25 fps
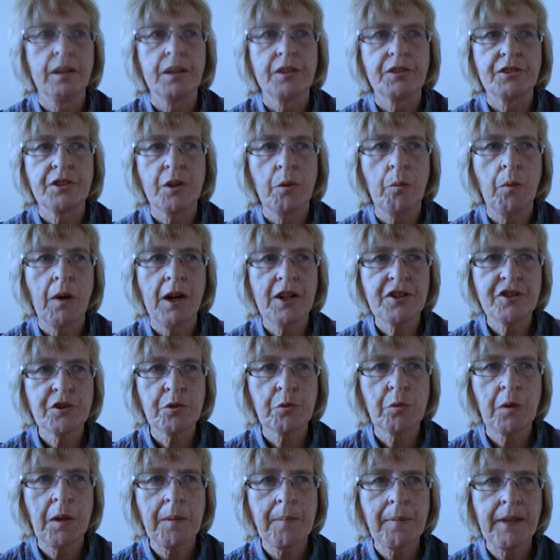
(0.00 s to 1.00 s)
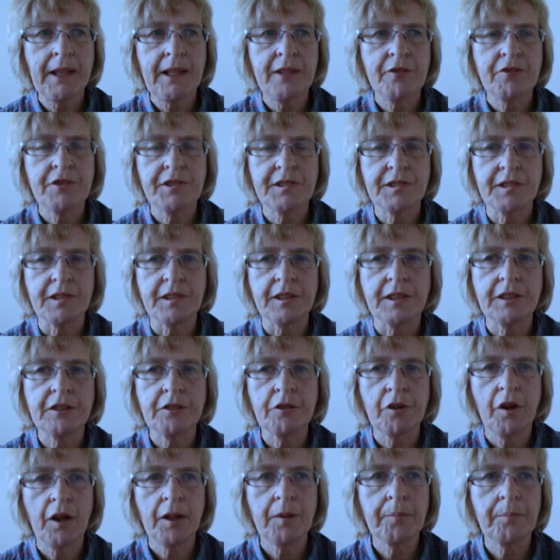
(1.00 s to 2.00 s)
So why should we be interested in
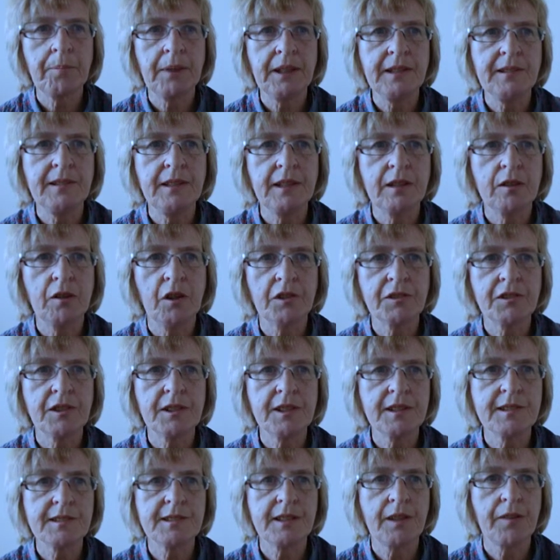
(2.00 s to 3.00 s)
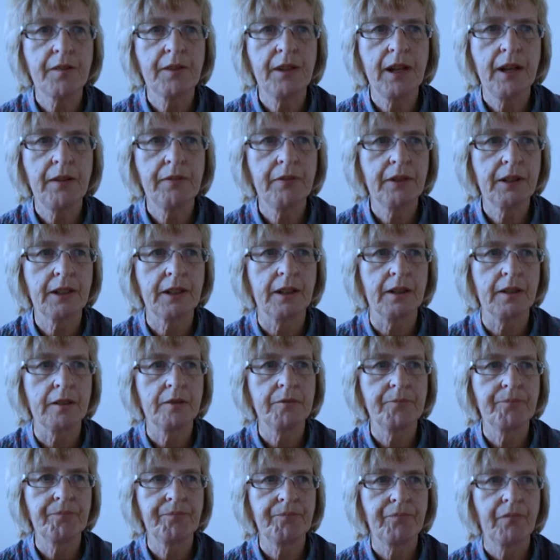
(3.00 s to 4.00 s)
growing Bt cotton in southern Africa?
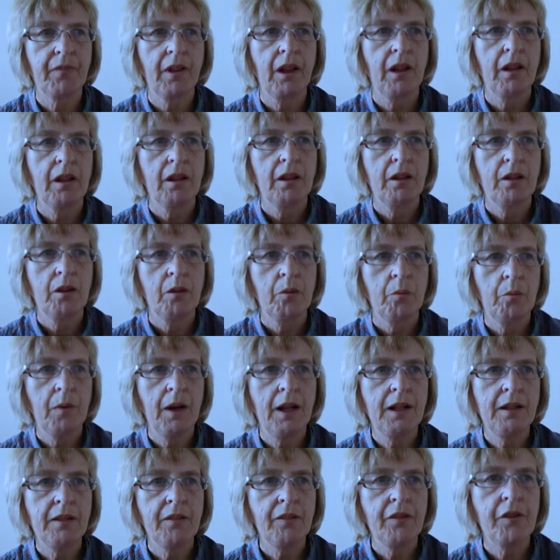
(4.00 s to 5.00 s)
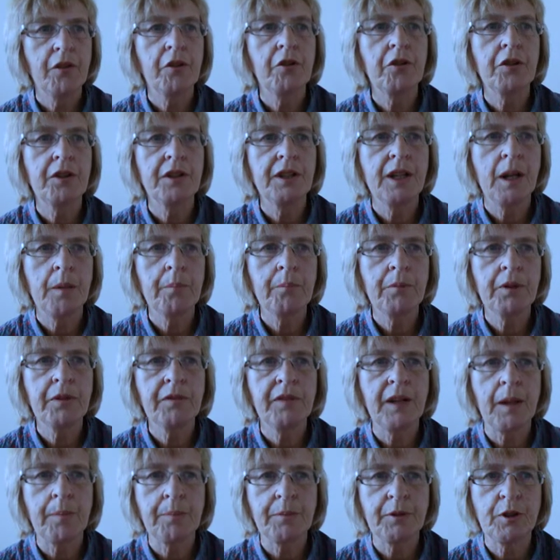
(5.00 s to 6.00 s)
Well, there are a number of
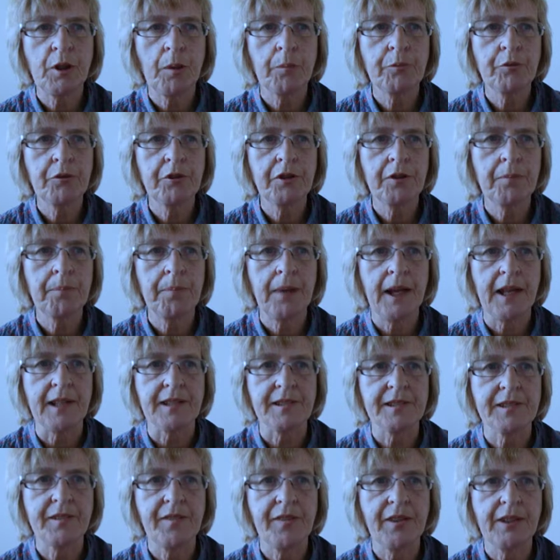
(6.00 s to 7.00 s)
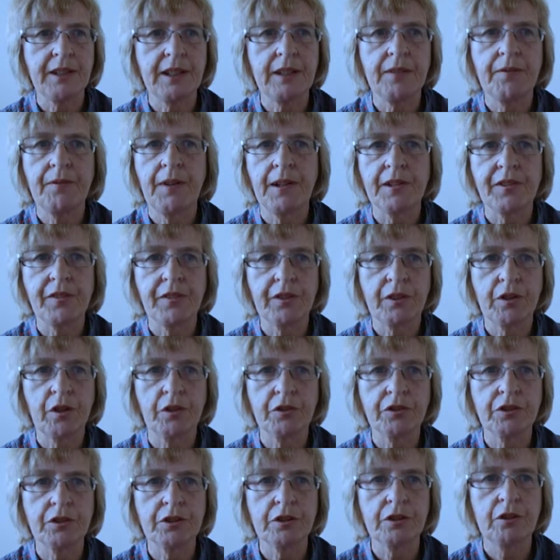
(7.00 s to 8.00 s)
lepidopteran pests that infest the
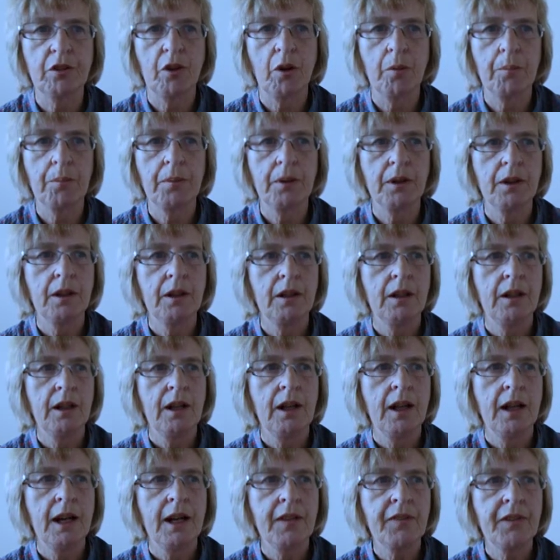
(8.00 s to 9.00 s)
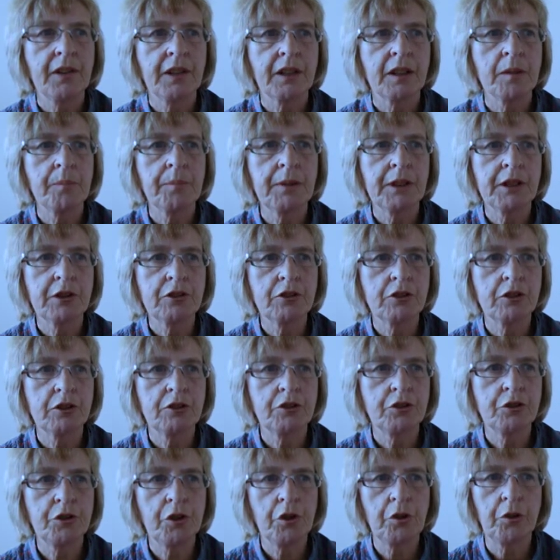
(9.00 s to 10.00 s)
cotton crop and that can be
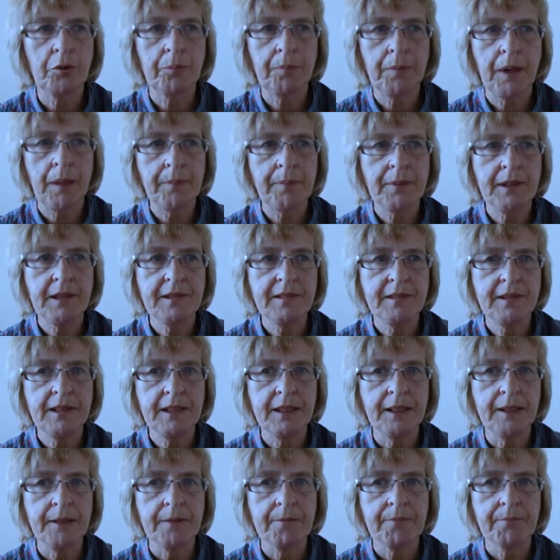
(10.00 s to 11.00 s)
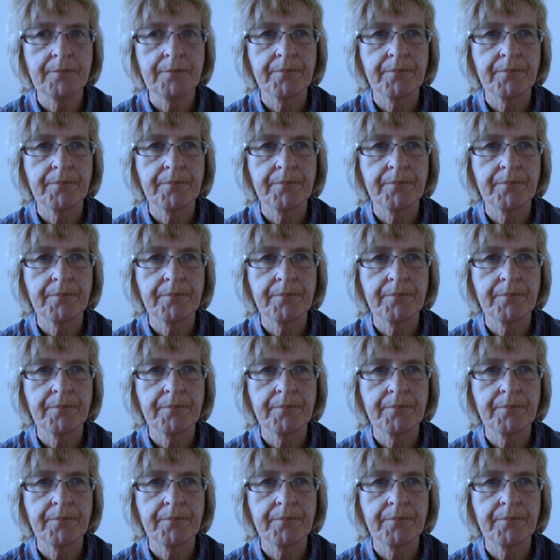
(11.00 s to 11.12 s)
controlled by Bt.